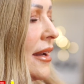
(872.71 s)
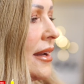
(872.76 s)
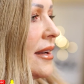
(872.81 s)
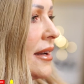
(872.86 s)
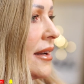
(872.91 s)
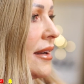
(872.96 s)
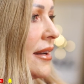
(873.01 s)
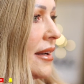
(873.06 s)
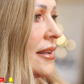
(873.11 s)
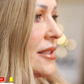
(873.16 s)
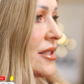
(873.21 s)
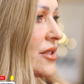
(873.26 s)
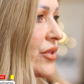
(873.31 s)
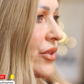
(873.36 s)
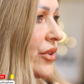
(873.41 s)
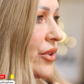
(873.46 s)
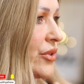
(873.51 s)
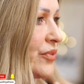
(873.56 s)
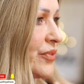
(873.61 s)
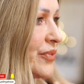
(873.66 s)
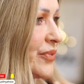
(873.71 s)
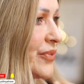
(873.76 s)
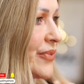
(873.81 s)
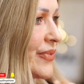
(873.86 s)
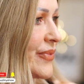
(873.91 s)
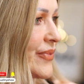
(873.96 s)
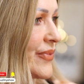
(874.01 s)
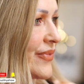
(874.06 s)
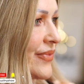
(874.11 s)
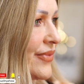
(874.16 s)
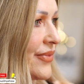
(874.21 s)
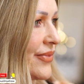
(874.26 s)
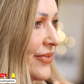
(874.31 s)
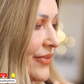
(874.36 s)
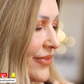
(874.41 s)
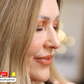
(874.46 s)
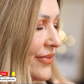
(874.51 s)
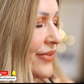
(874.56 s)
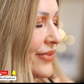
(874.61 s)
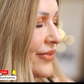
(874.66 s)
yeah, great vibes and
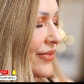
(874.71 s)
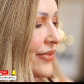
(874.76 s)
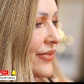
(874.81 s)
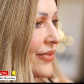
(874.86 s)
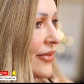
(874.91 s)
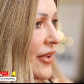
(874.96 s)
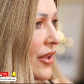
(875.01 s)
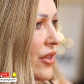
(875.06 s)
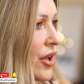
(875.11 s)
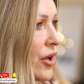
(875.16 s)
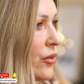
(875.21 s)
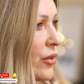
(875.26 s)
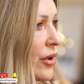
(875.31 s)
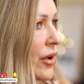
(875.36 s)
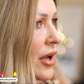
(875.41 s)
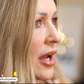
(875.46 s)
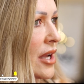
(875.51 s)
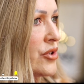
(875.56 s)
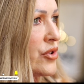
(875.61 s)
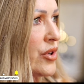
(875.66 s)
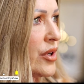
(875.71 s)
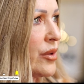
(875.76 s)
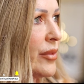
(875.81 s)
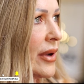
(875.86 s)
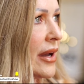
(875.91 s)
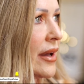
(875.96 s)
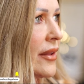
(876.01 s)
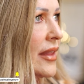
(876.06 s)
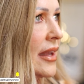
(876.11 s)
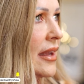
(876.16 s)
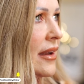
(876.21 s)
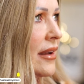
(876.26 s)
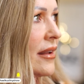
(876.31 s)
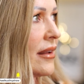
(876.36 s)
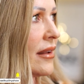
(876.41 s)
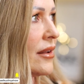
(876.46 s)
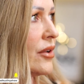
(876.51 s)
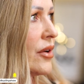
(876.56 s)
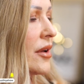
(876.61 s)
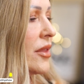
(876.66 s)
um, mm, third world country, but
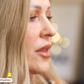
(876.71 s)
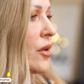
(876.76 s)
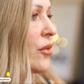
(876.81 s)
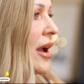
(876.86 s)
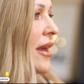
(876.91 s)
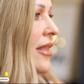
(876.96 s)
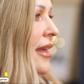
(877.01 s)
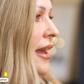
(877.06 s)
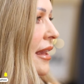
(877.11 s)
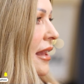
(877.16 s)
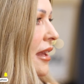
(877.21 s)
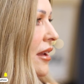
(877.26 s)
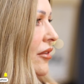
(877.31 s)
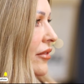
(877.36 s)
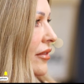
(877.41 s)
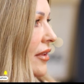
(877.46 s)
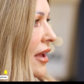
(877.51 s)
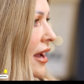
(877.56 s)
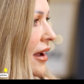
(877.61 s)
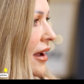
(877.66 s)
then look at the way they live. Like,